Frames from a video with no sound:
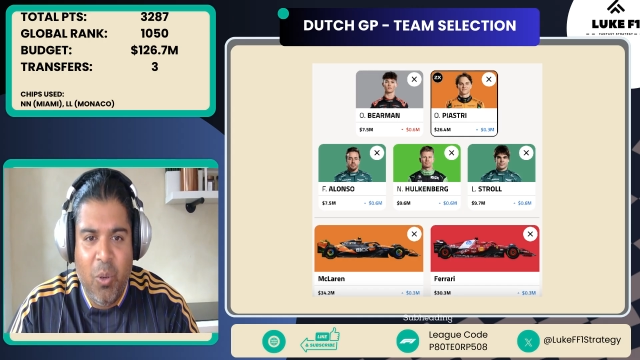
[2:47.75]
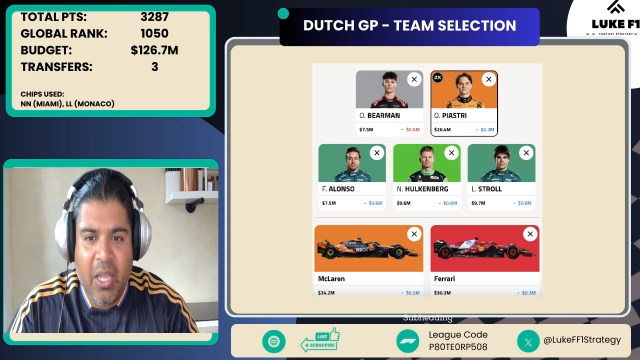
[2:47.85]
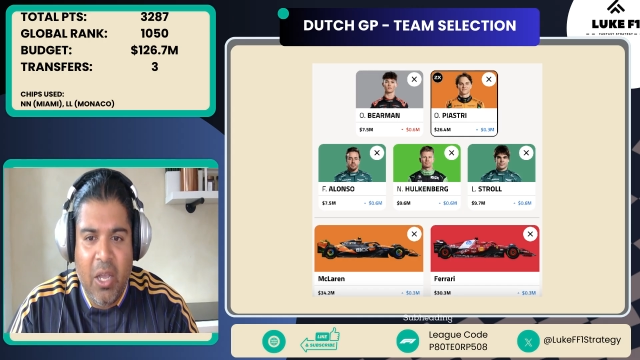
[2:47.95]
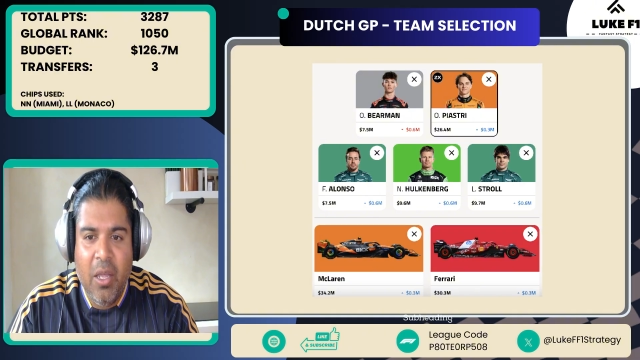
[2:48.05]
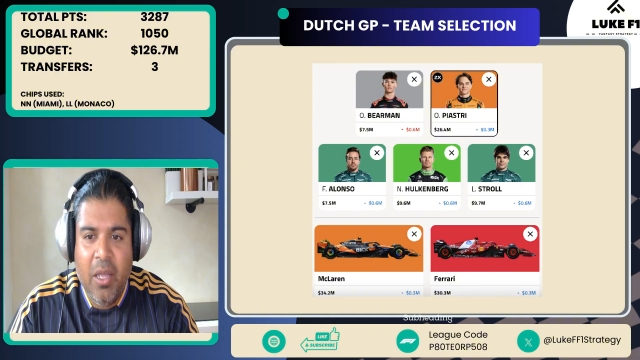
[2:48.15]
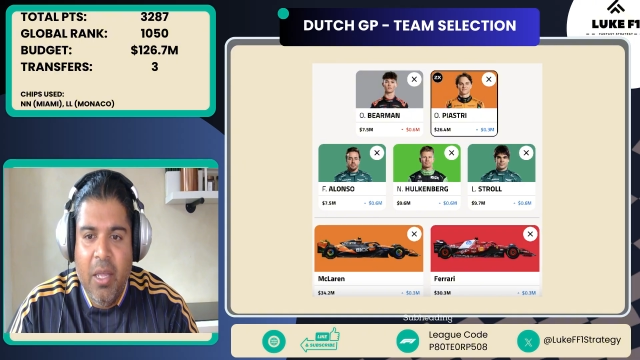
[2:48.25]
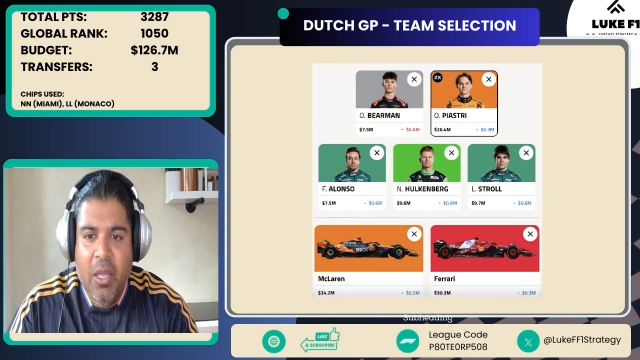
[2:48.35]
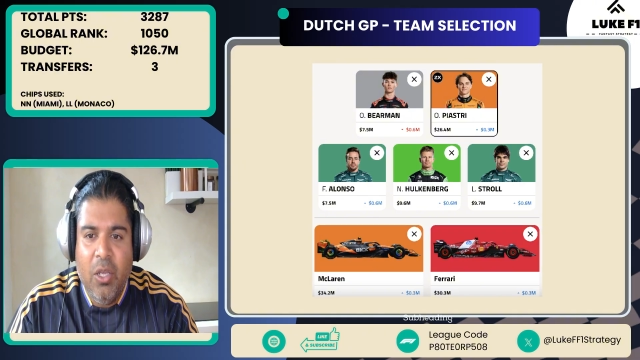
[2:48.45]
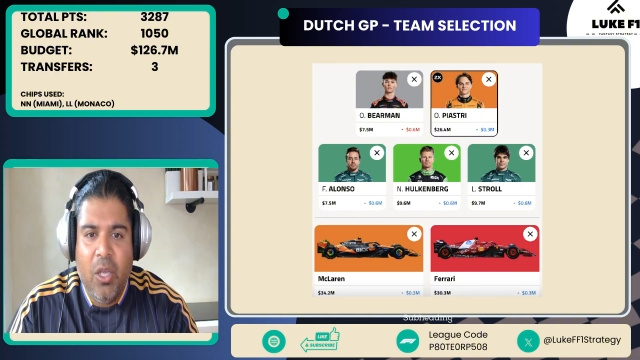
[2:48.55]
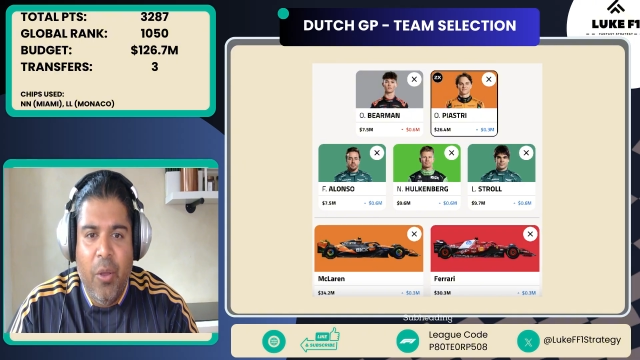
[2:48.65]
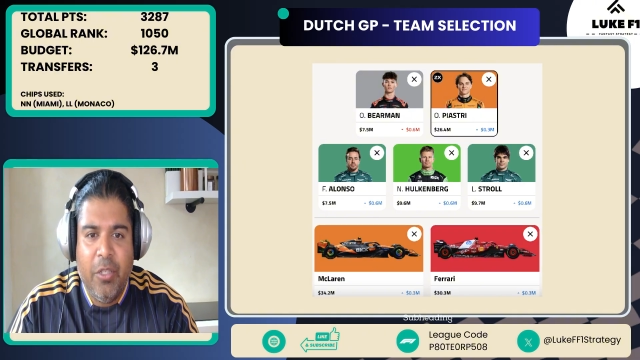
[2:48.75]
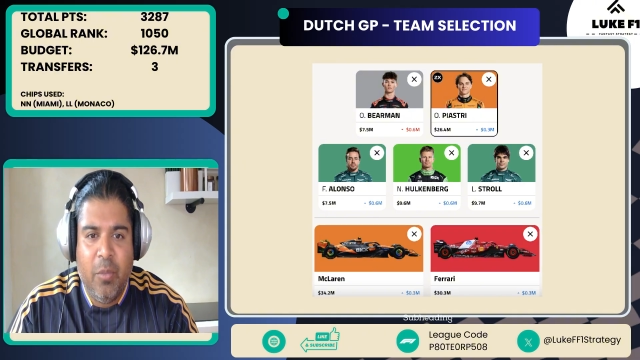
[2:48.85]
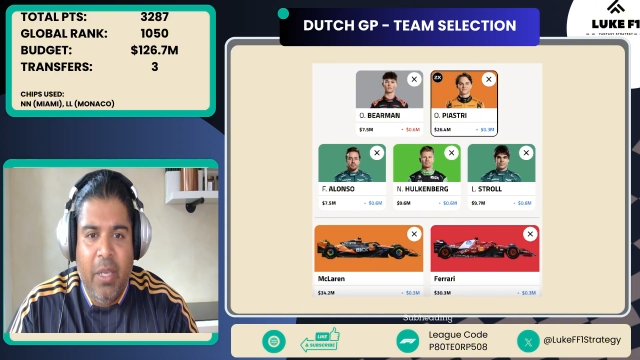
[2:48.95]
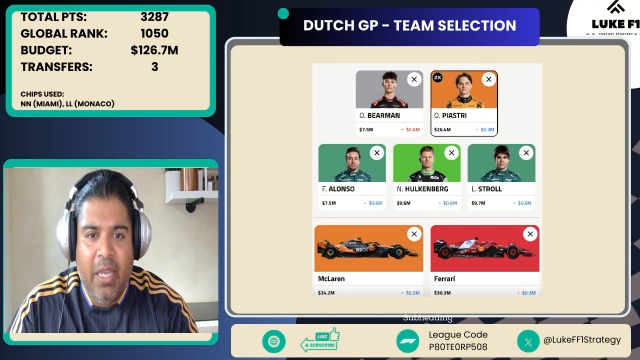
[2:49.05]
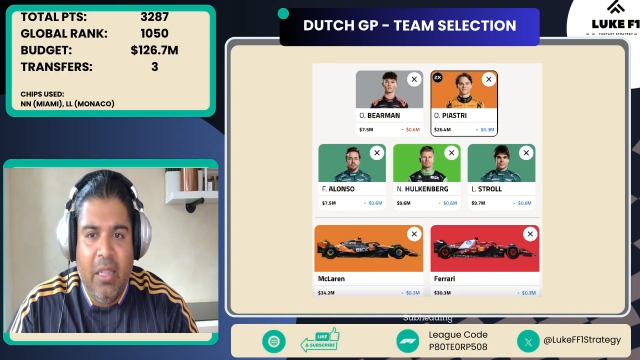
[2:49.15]
They are going
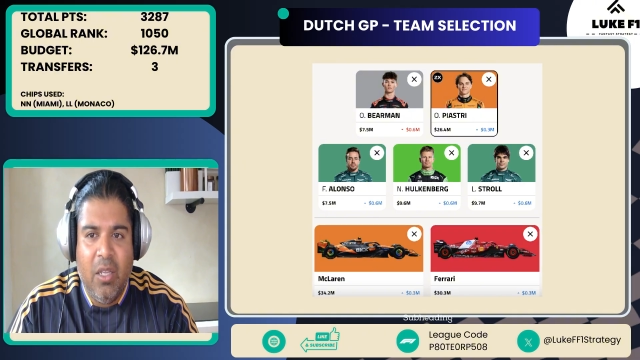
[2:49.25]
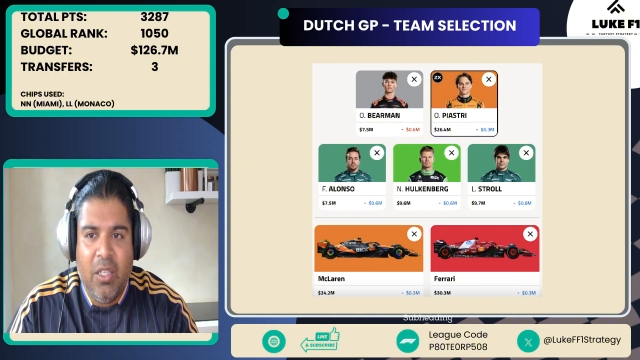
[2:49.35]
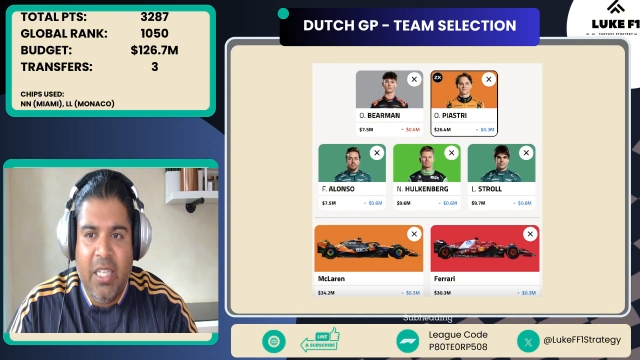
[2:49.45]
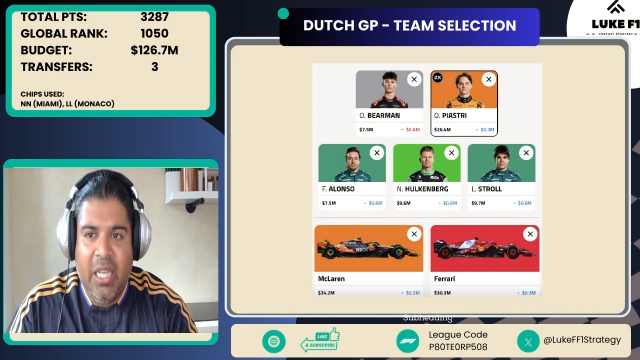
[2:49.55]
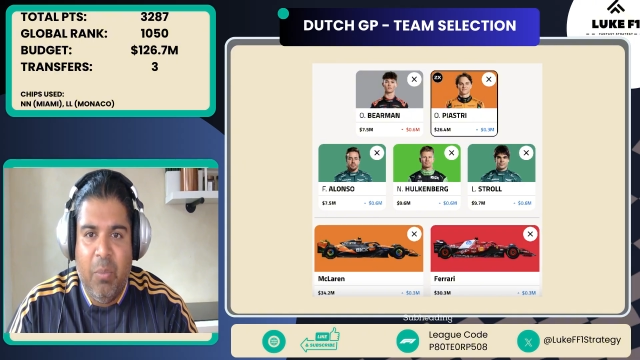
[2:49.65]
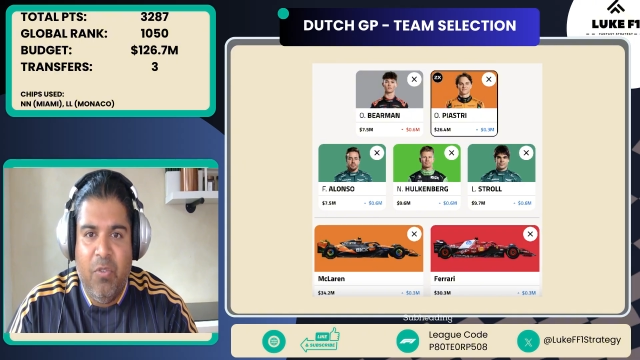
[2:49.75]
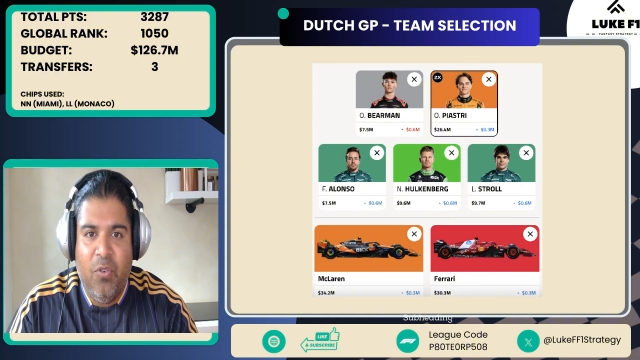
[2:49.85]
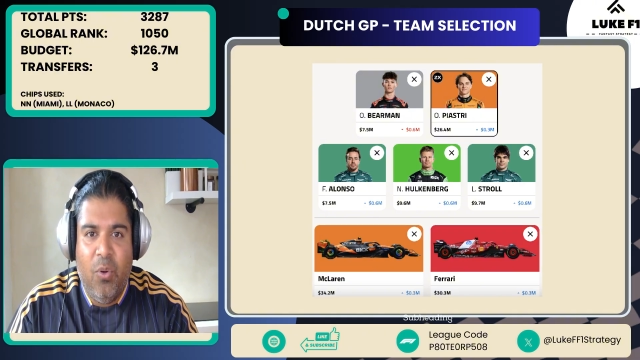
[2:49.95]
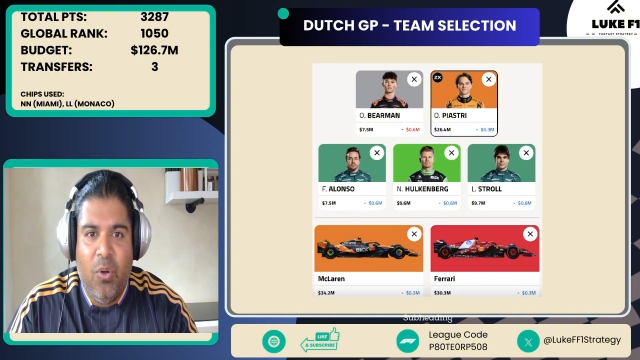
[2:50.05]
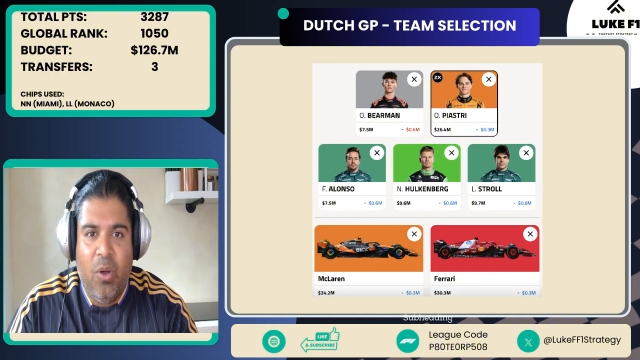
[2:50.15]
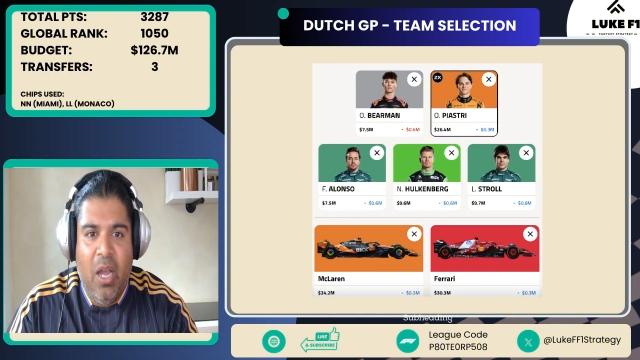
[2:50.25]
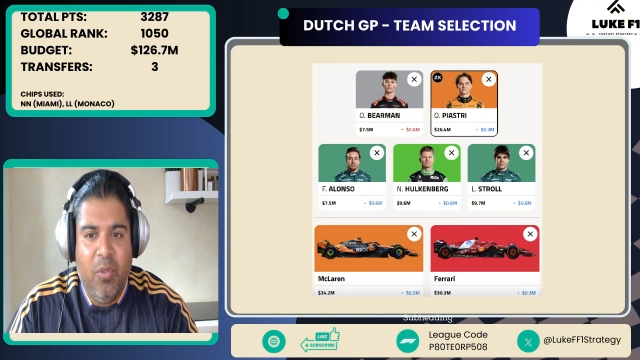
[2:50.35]
to be in the team for